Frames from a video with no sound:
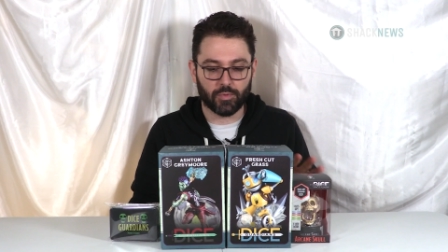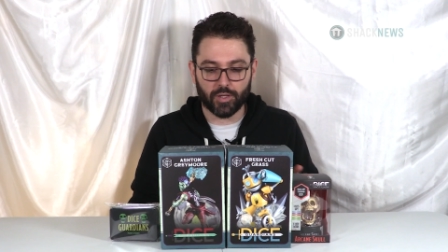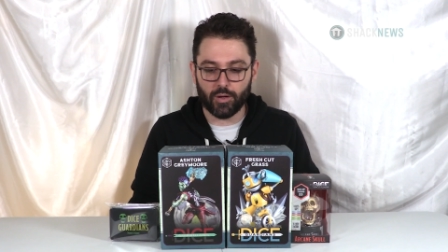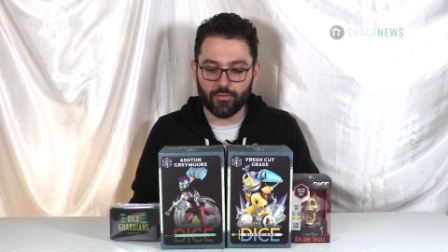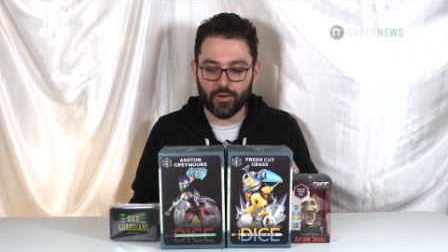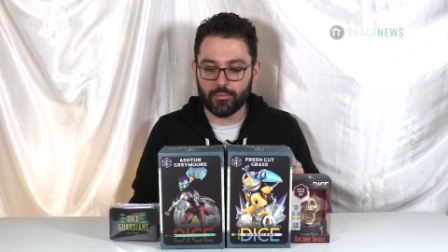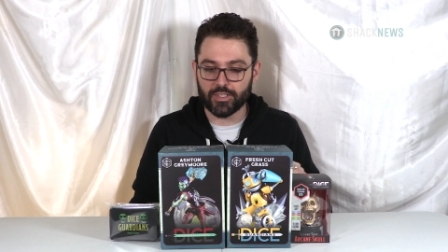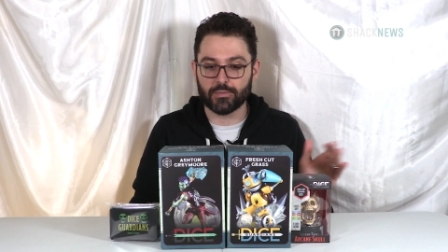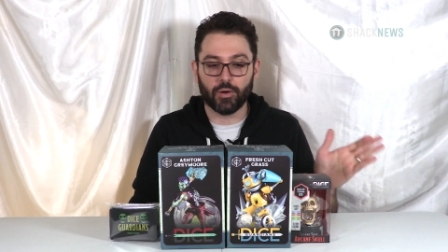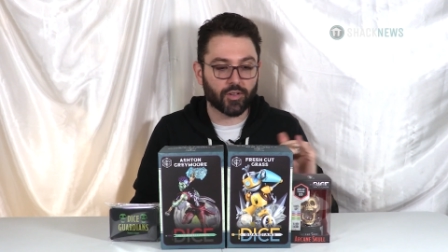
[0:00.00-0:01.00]
We'll go from
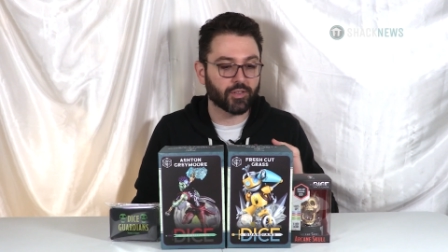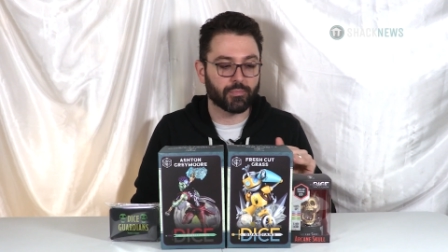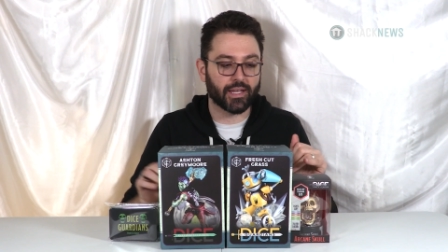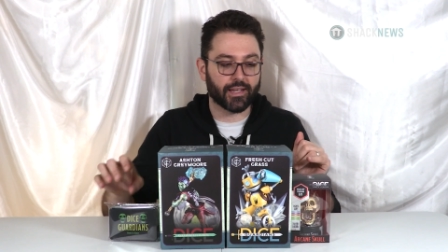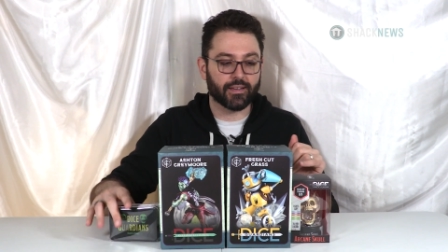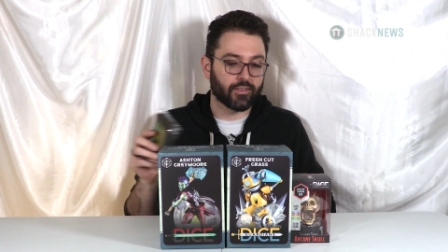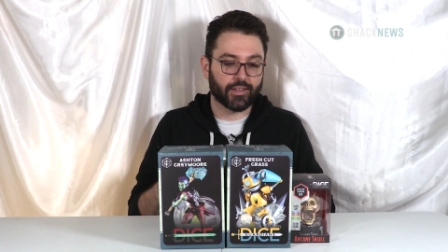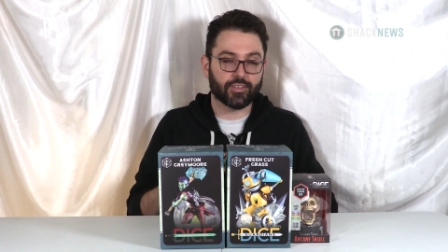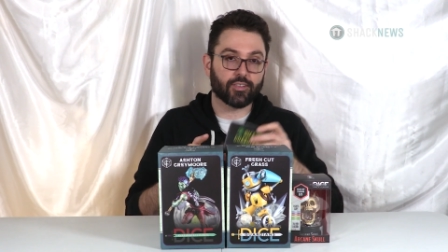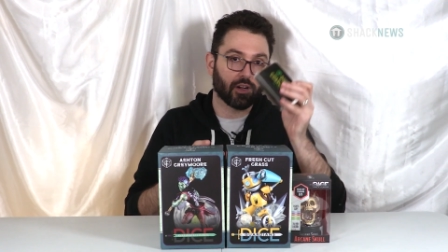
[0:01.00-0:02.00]
small to big. So
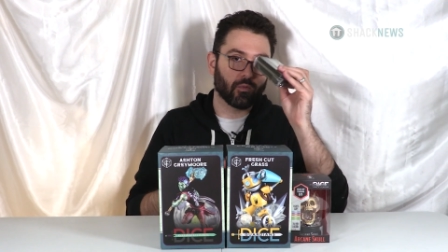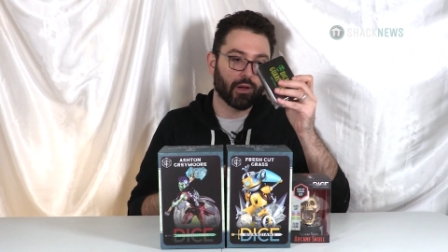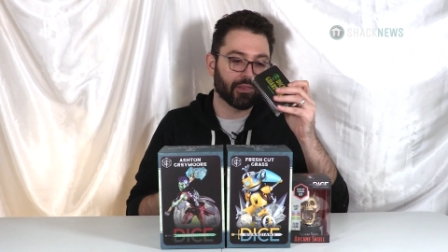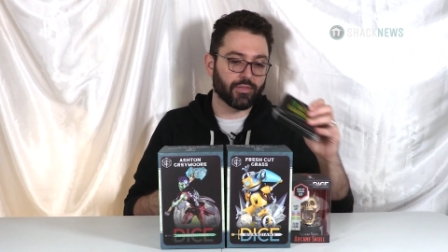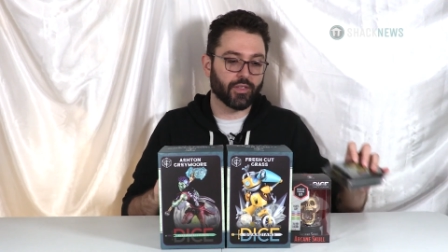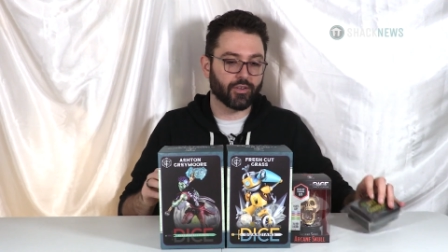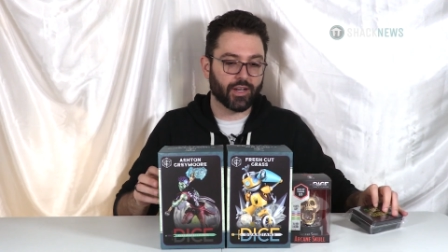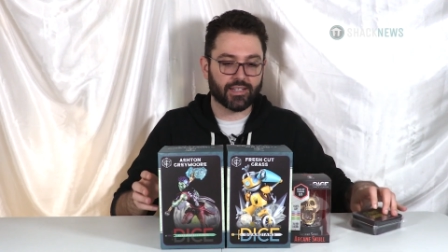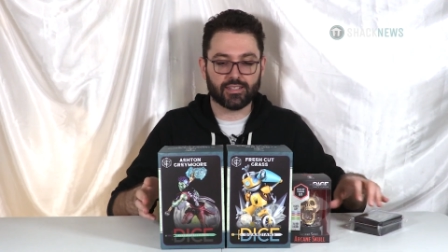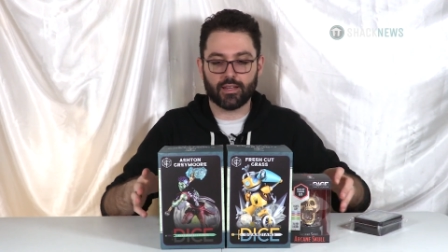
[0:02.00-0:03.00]
let's start with their
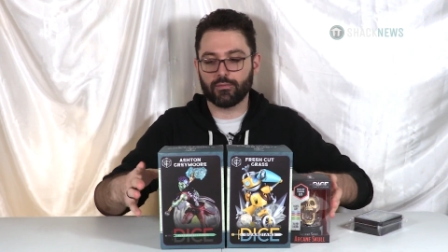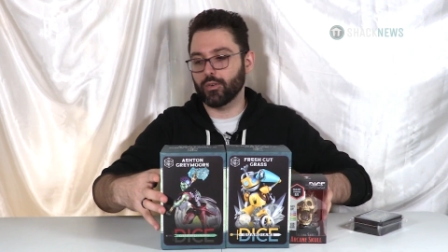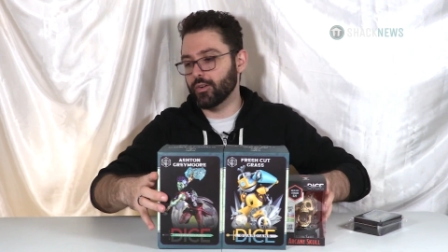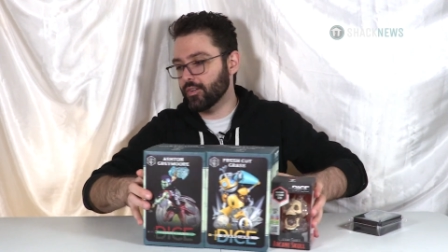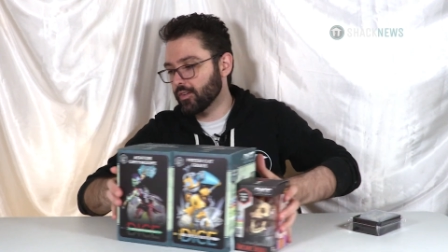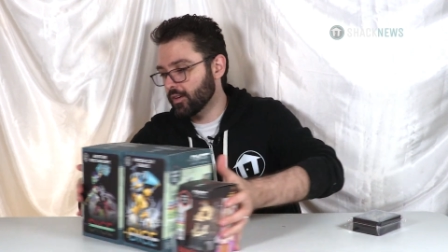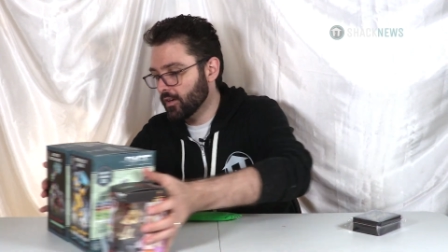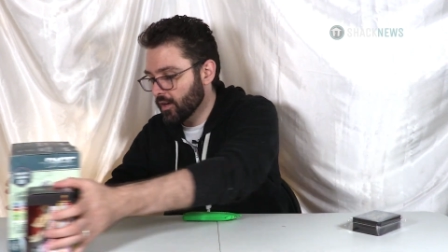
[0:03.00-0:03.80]
dice set first.